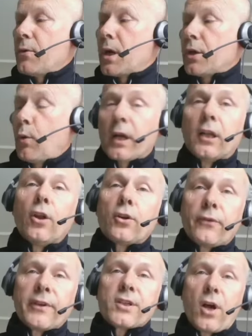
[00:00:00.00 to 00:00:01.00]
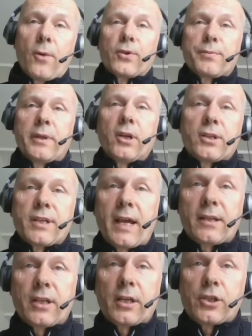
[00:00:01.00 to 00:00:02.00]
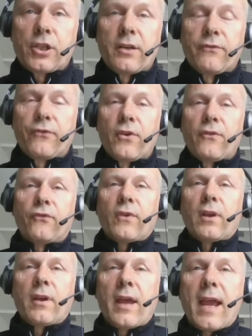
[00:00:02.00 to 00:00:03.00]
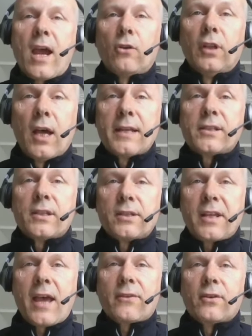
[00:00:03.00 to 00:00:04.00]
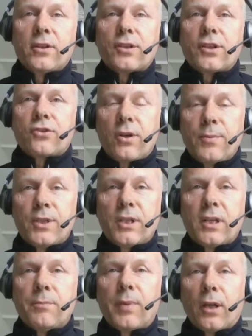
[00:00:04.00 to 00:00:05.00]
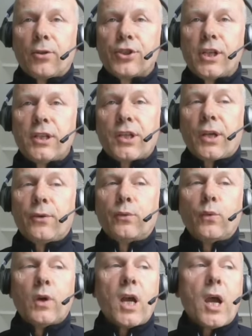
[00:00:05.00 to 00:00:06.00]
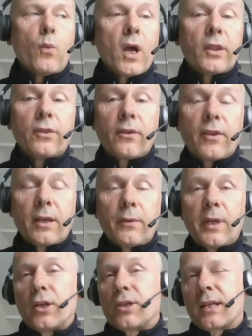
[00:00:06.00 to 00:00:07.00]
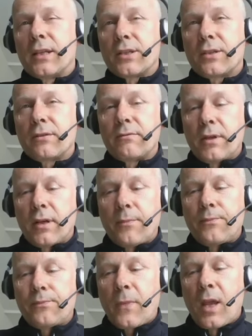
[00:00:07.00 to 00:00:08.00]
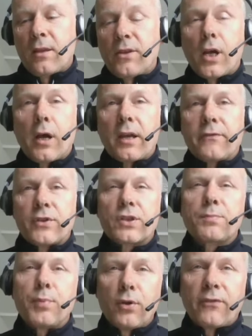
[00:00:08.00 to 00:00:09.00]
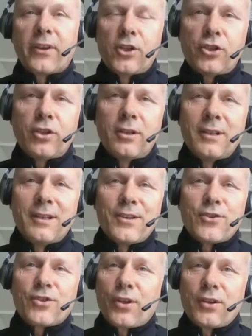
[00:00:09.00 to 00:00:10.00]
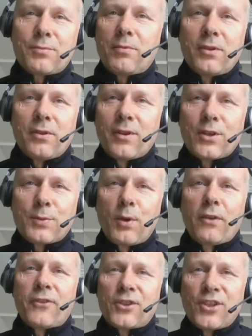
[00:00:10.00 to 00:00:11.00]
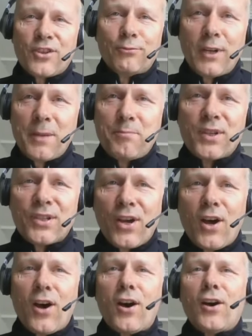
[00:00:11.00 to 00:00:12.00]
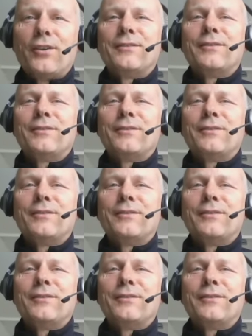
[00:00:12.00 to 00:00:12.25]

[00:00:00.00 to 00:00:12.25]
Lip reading: quite a lot of examples we looked at actually of how light is gathered and distributed in biology. So one thing we looked at is the eye of a spookfish. So a spookfish is a really bizarre